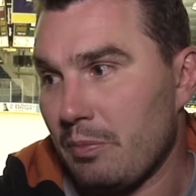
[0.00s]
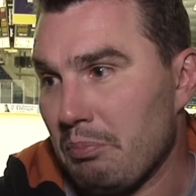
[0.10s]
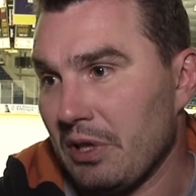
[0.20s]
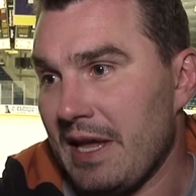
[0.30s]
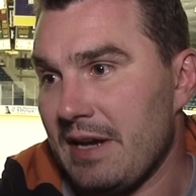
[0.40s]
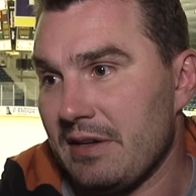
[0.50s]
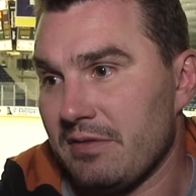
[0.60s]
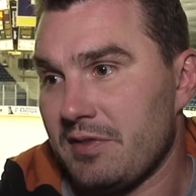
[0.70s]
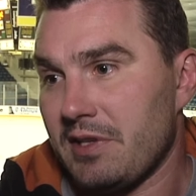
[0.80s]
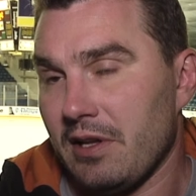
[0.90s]
blend
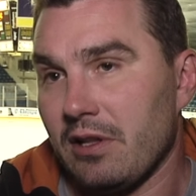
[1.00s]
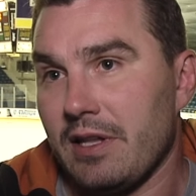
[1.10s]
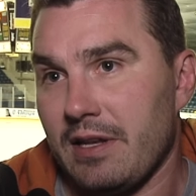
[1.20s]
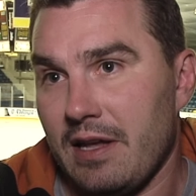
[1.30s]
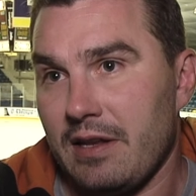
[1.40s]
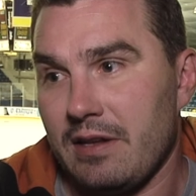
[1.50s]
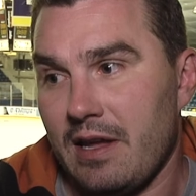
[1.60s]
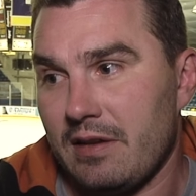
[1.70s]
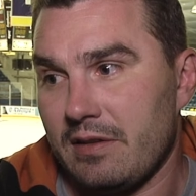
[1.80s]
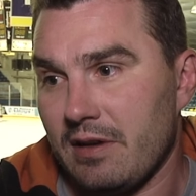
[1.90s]
of skill
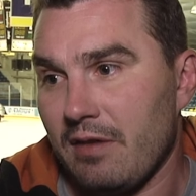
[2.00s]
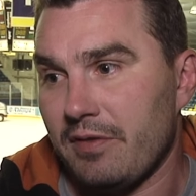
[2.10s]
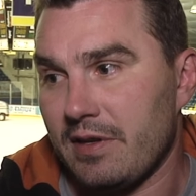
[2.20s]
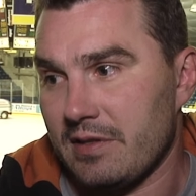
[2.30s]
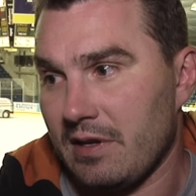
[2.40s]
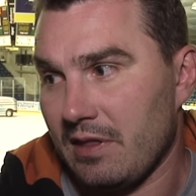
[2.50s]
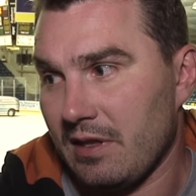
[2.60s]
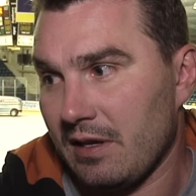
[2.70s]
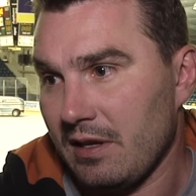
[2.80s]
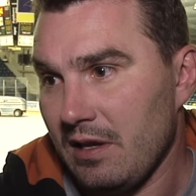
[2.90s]
and toughness. And I
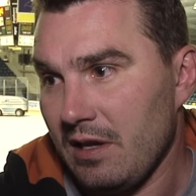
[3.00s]
think,